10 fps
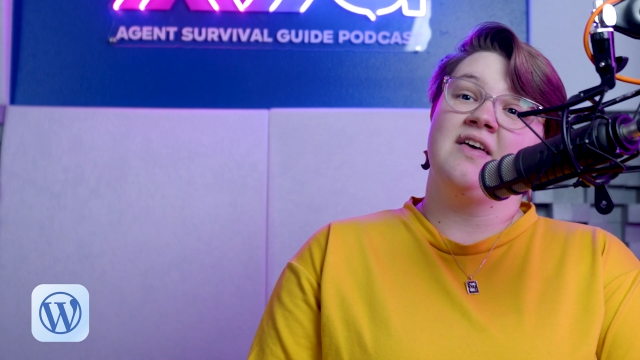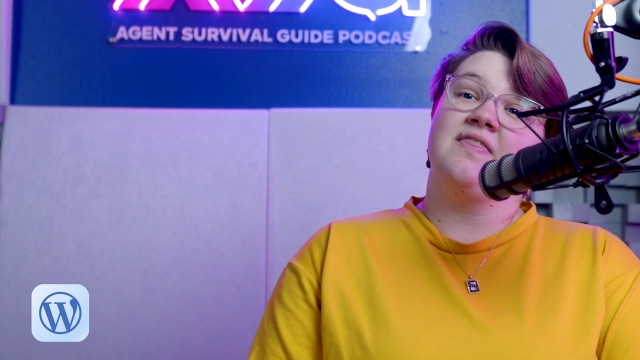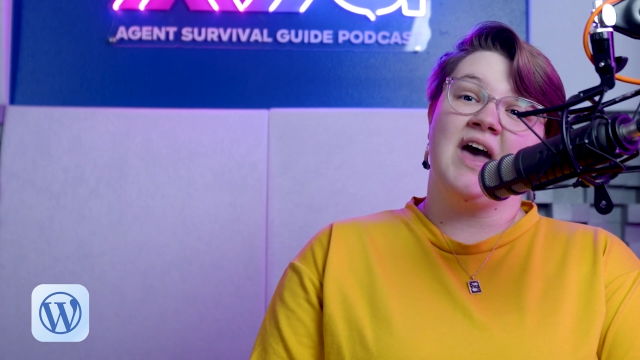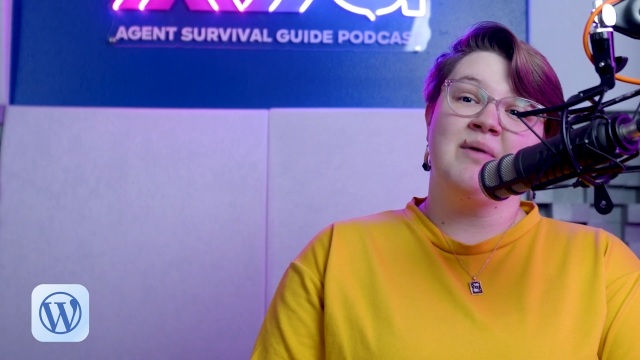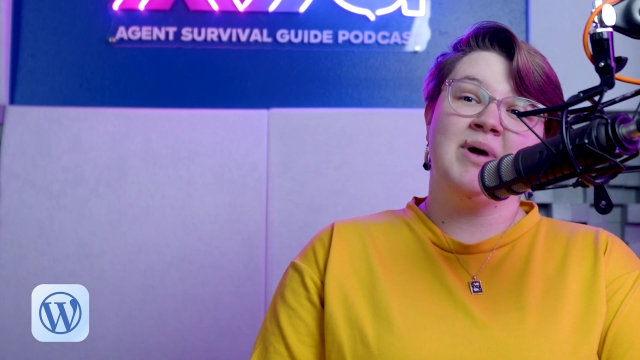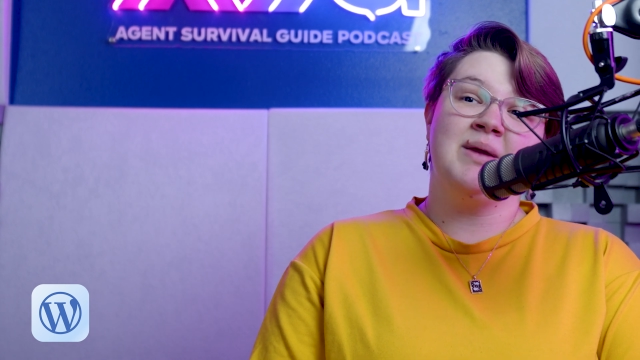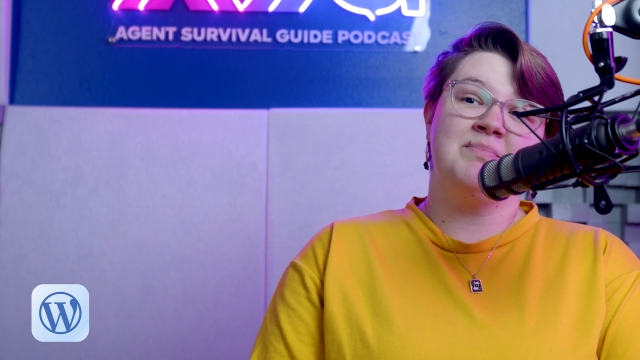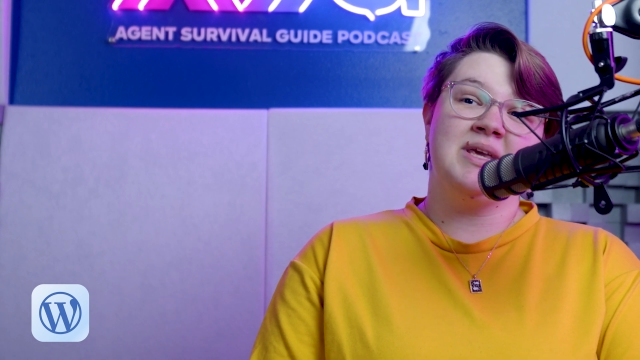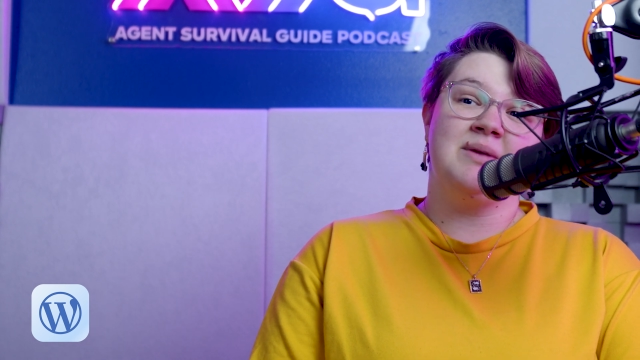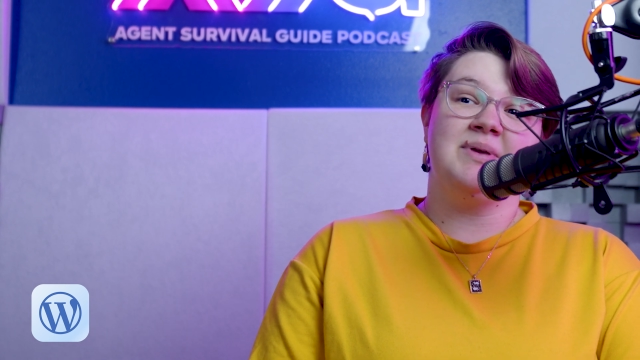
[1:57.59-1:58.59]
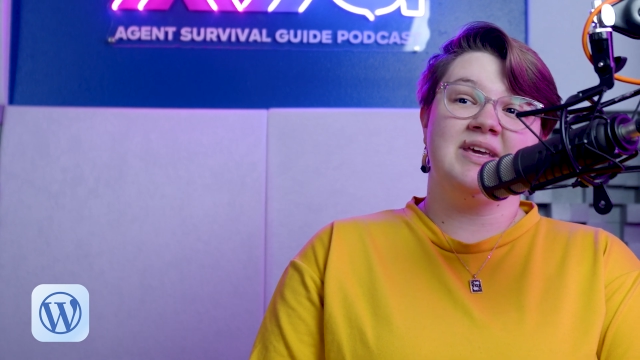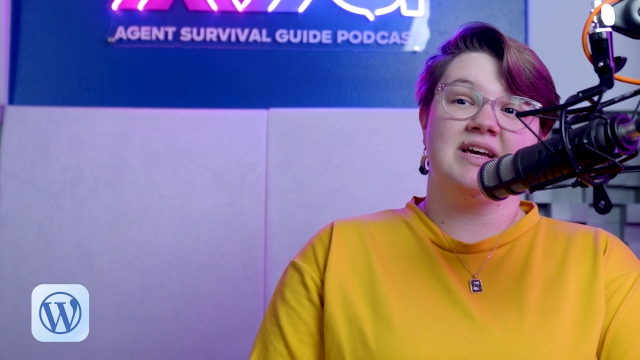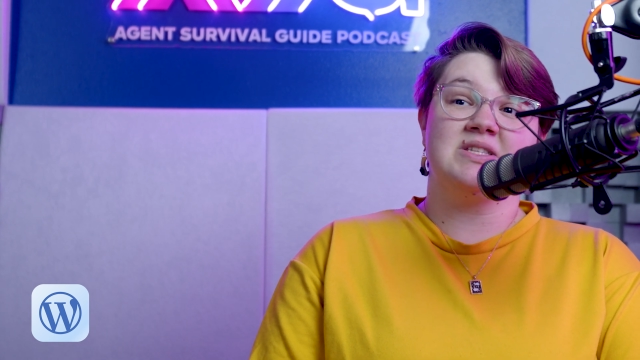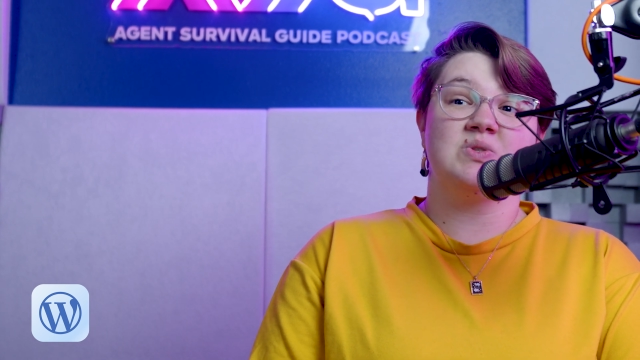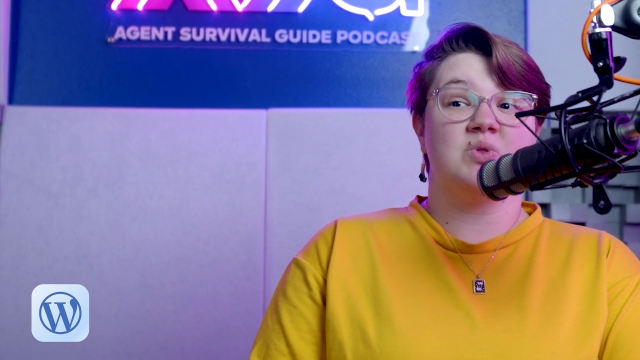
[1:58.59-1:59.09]
That might be
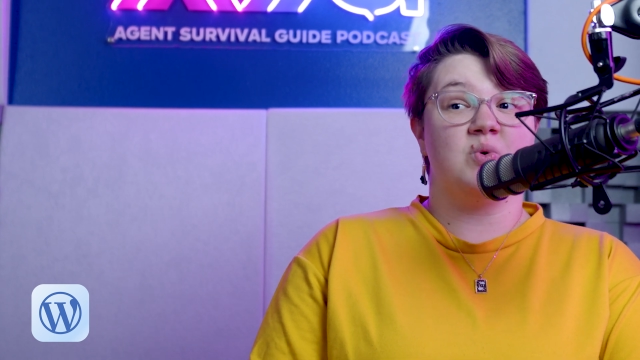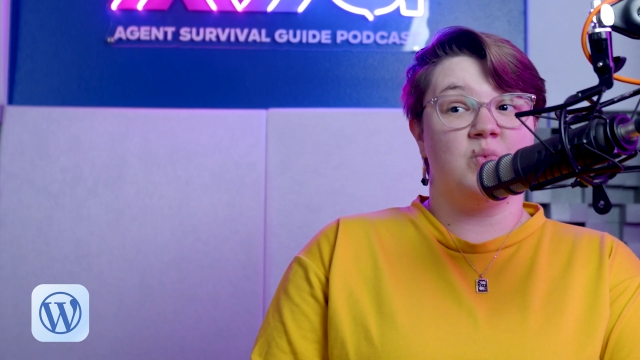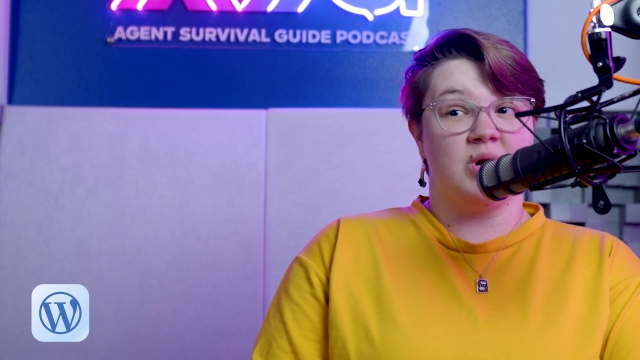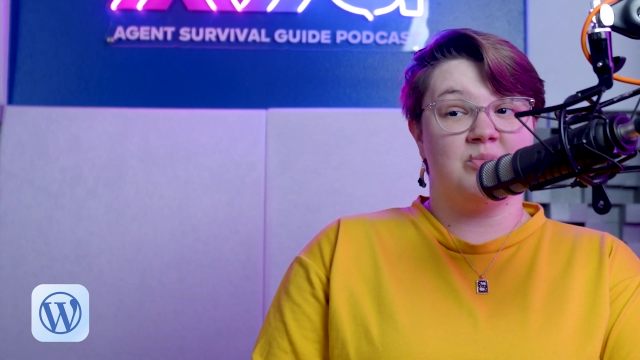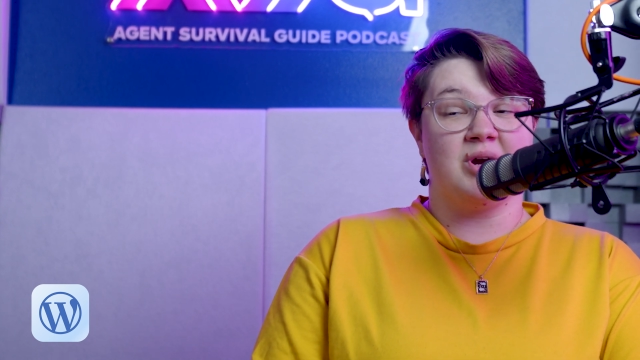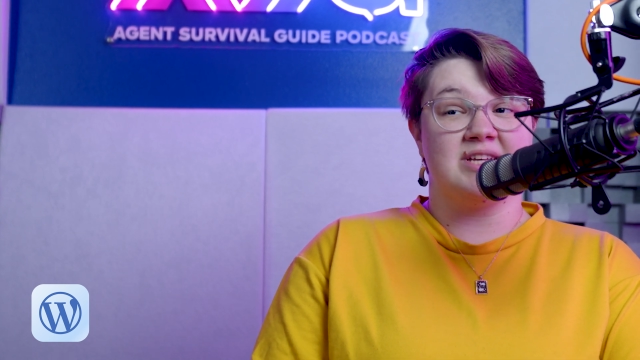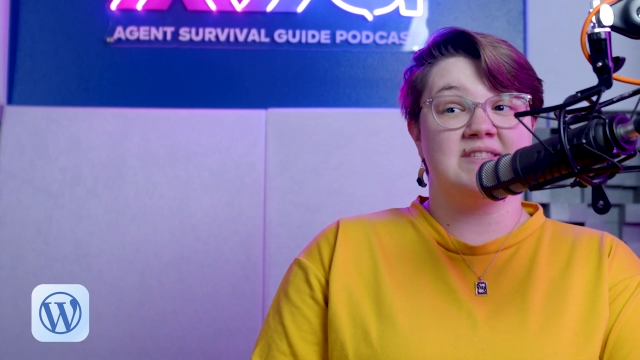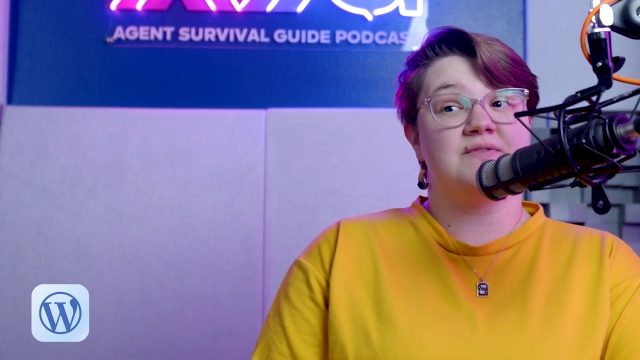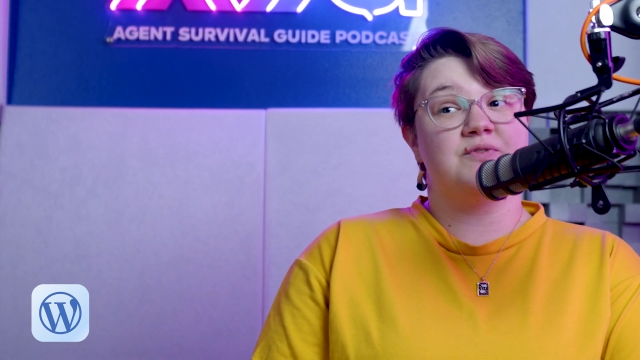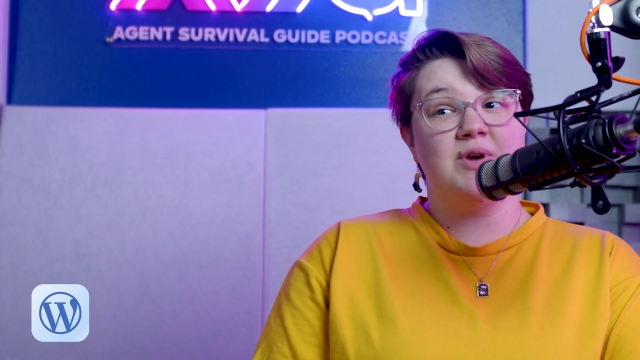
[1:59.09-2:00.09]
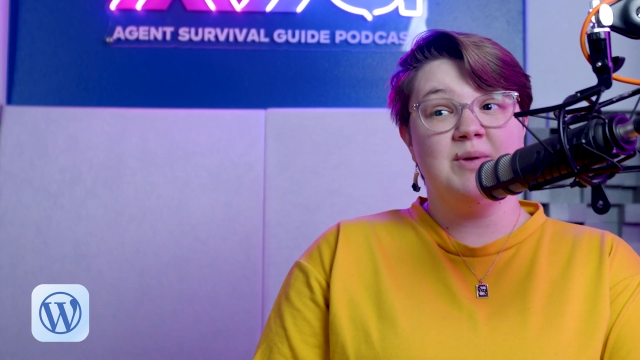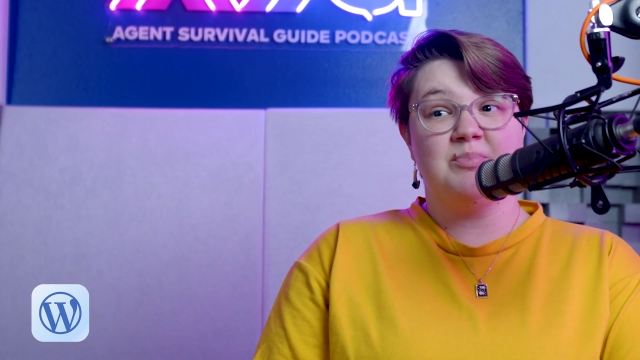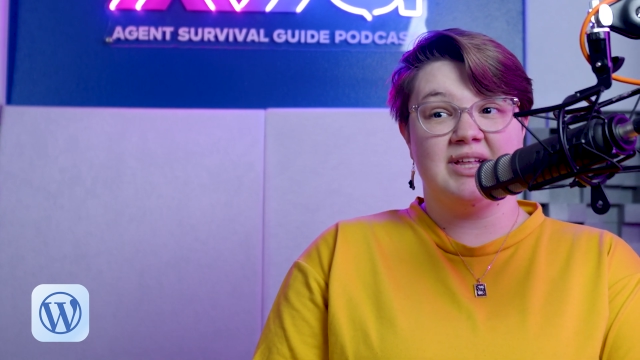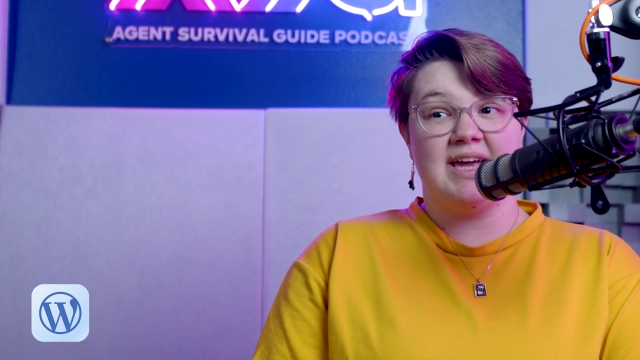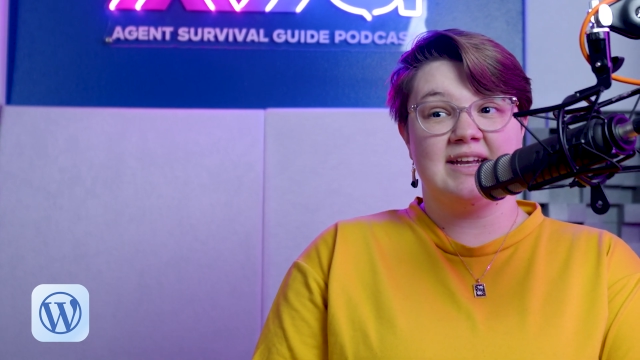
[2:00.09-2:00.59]
because the WordPress free
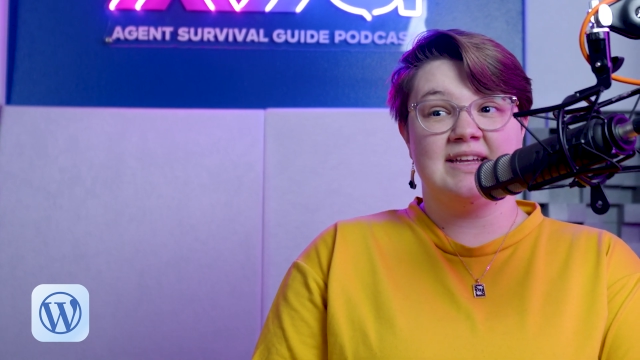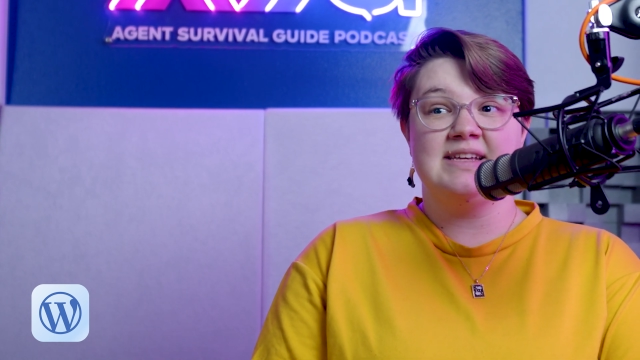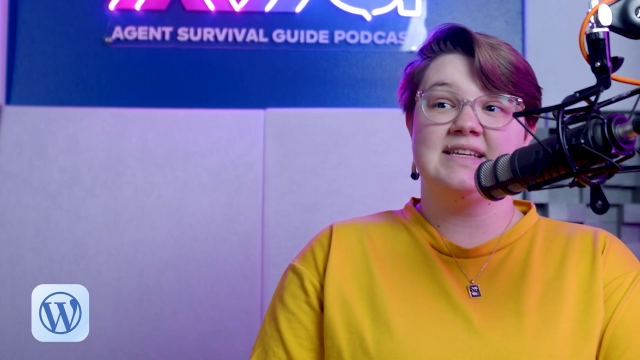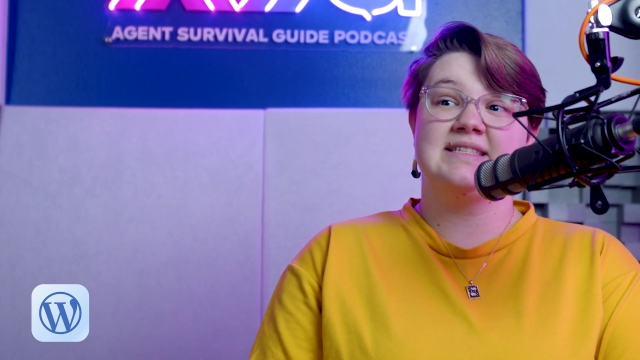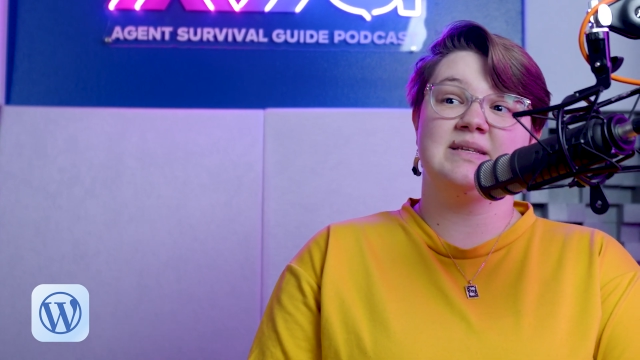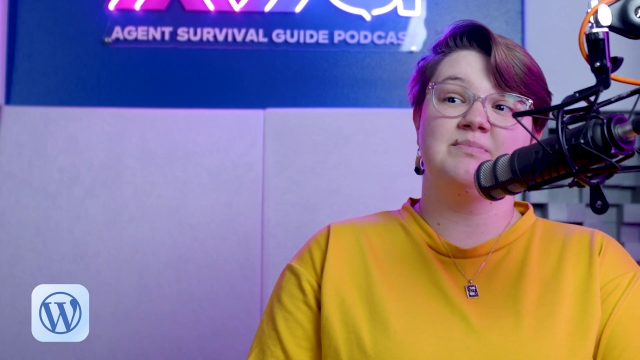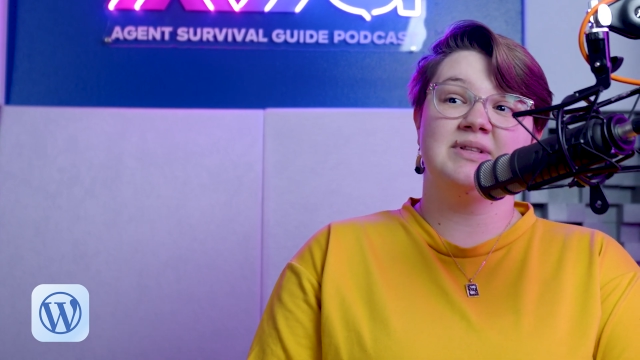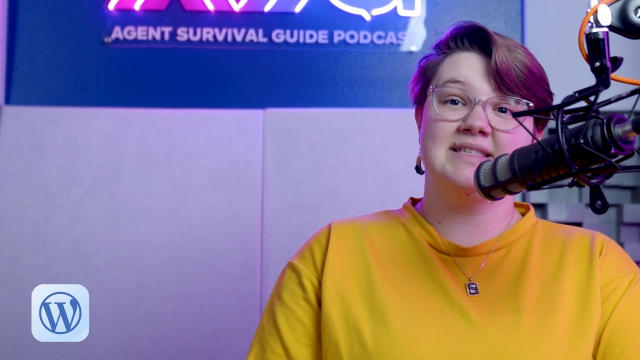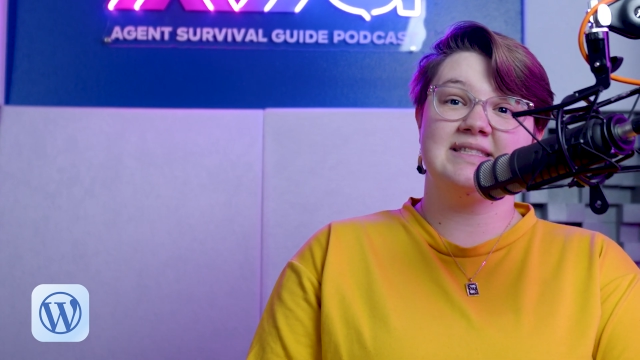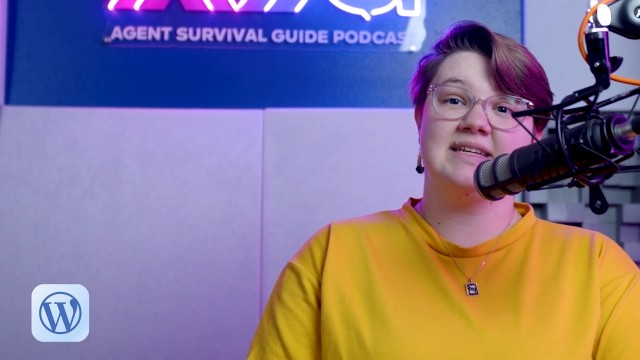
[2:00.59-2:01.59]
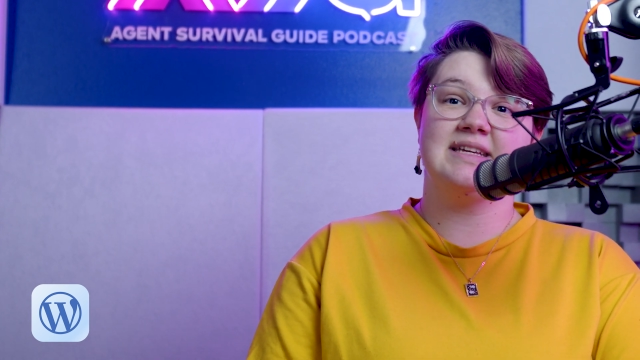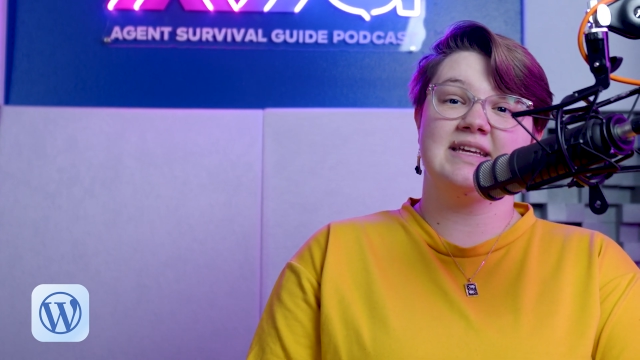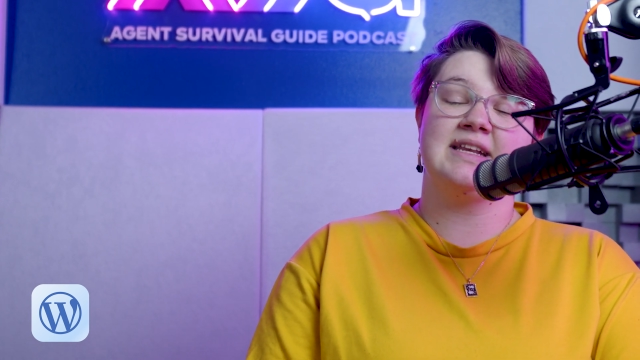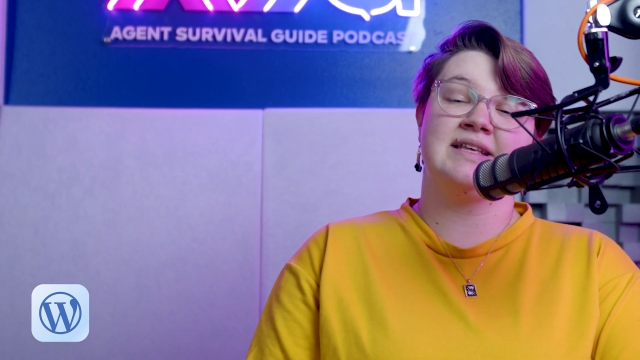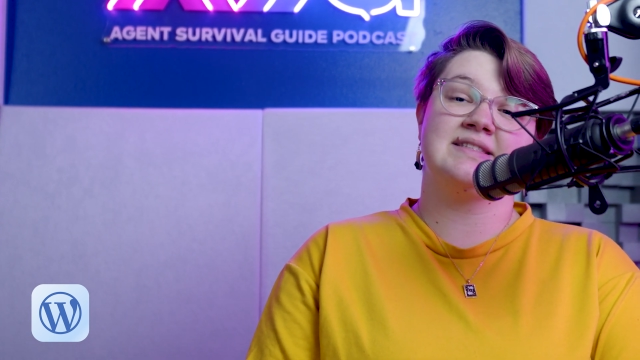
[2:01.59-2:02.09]
plan is simplistic
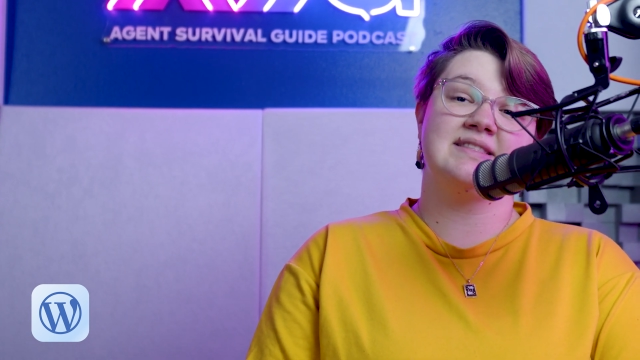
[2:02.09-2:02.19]
in its